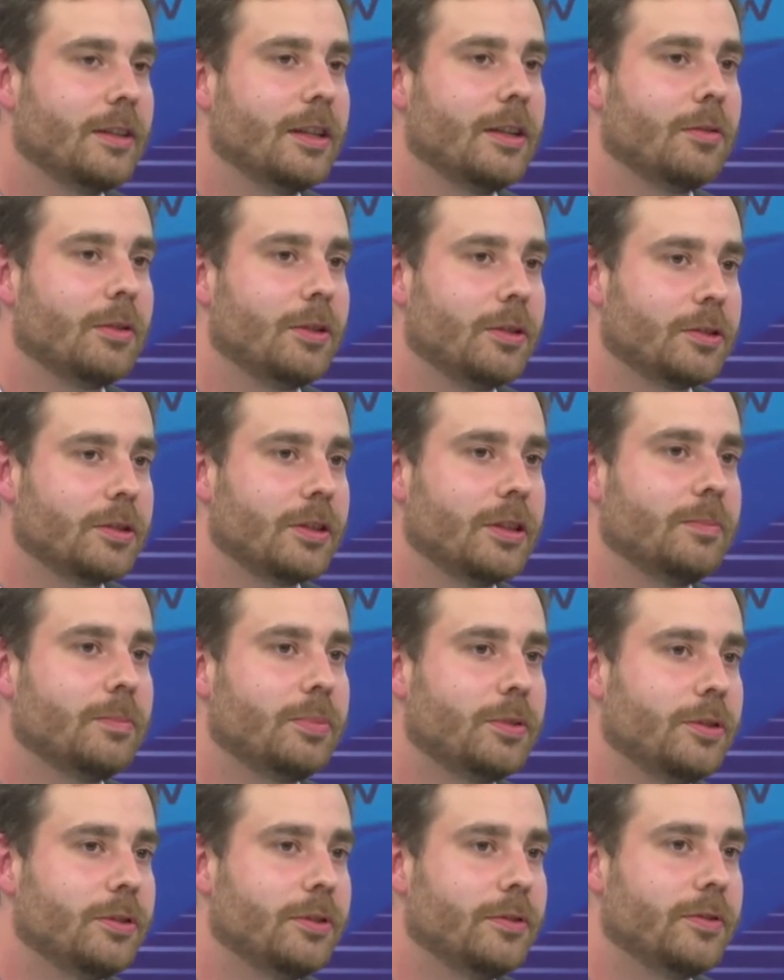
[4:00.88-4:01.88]
they will also
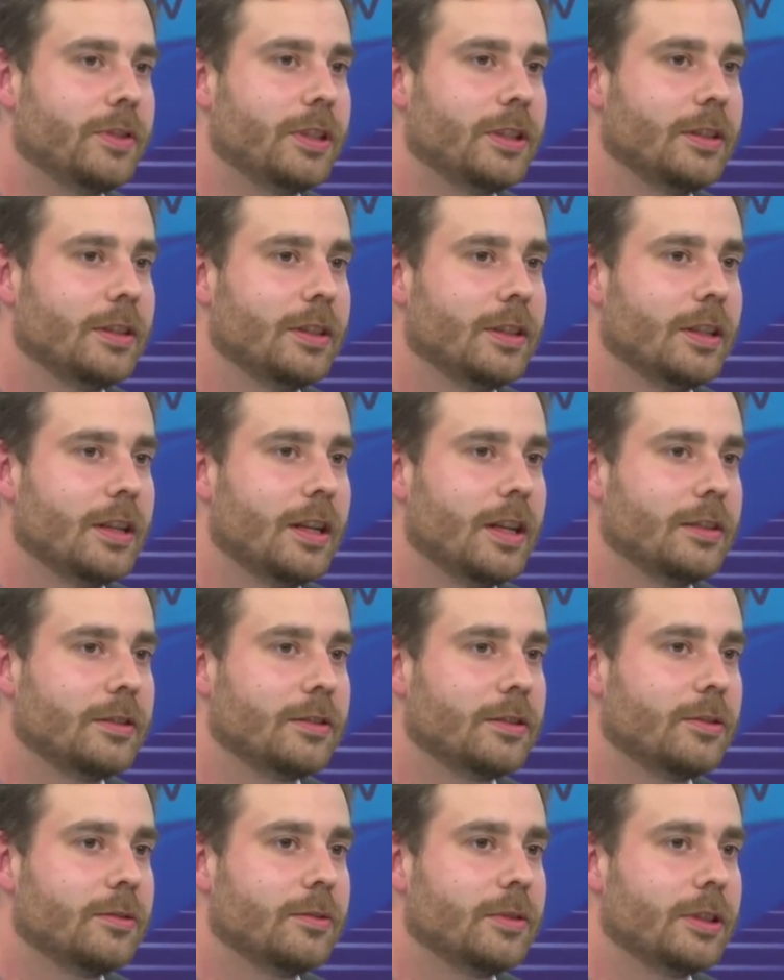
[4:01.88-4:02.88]
improve and, and
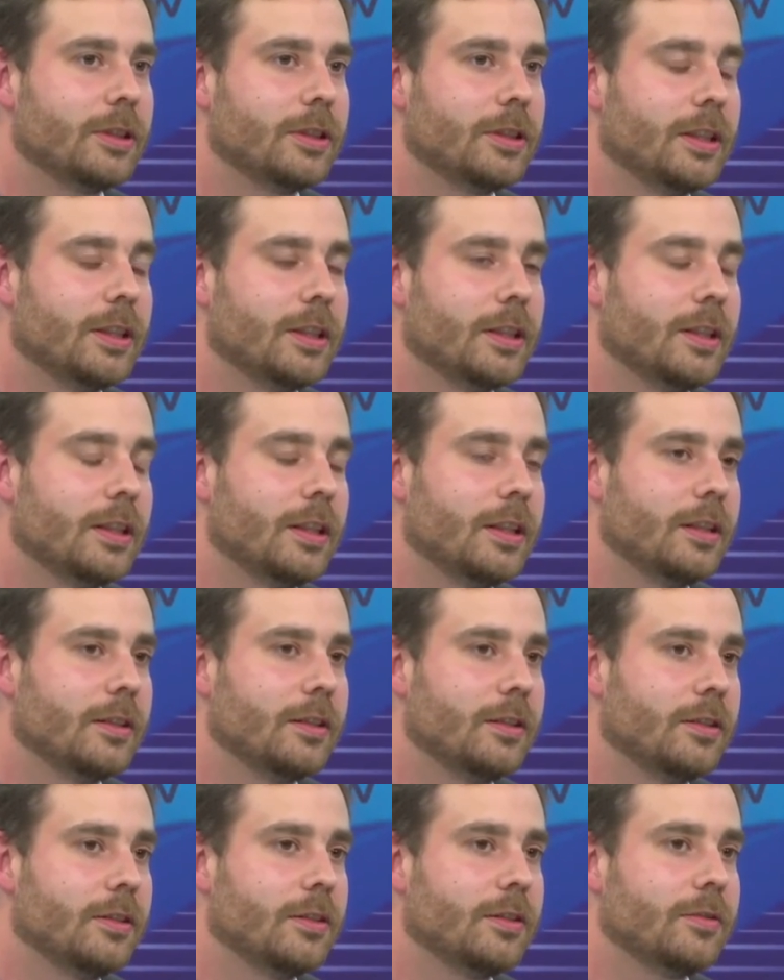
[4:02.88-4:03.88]
so will
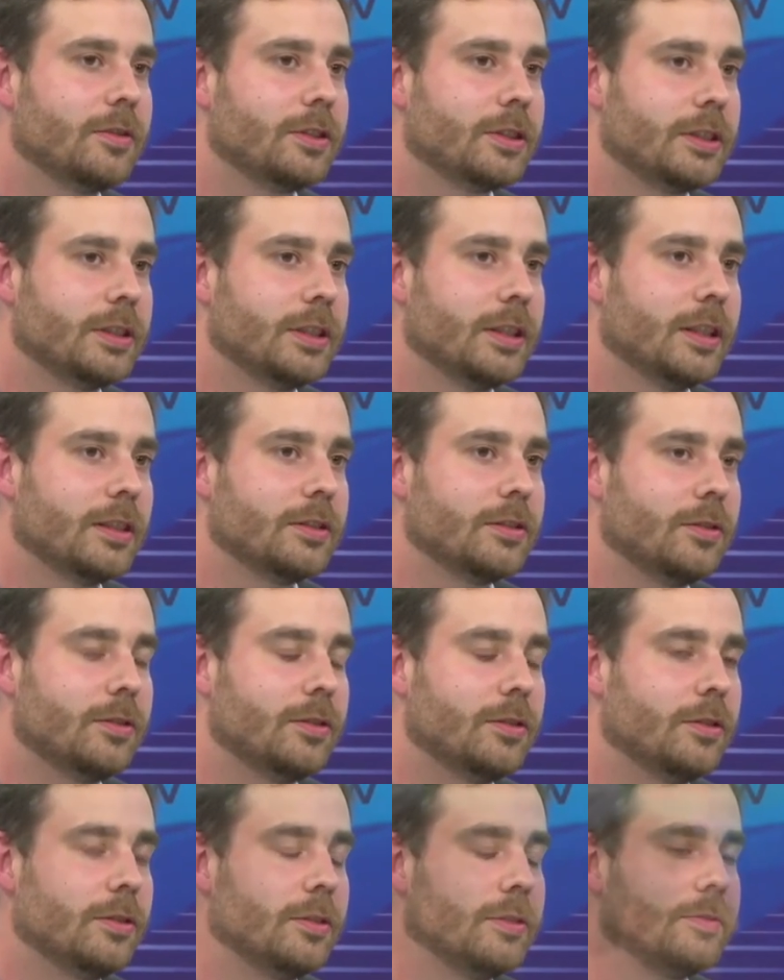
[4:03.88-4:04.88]
the, the university as a
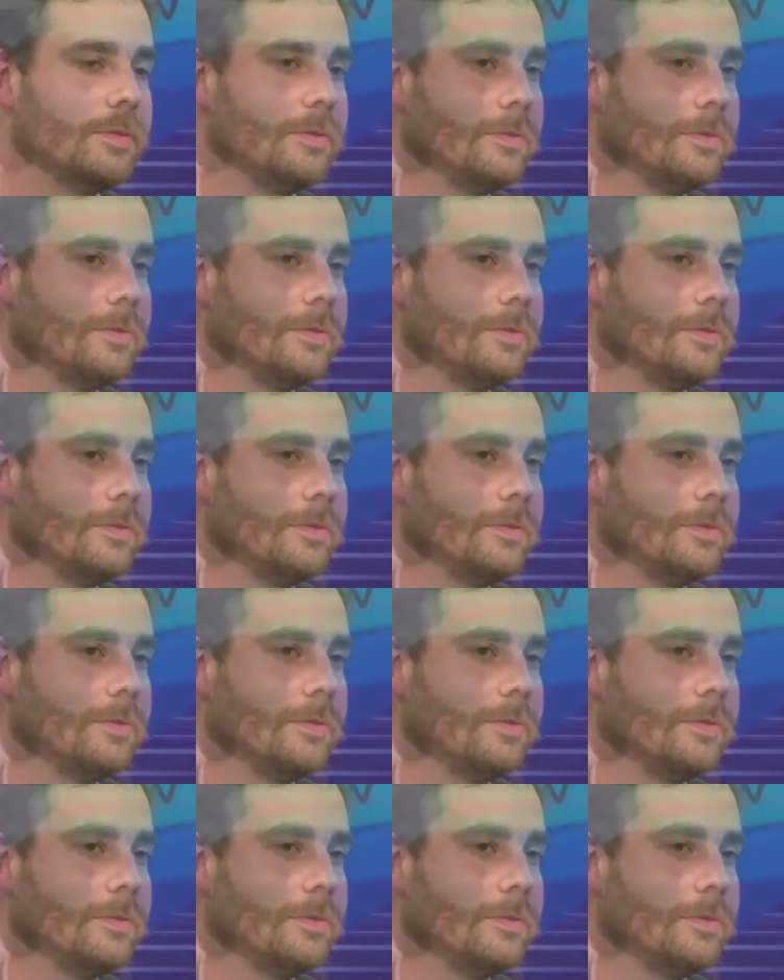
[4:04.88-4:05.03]
whole.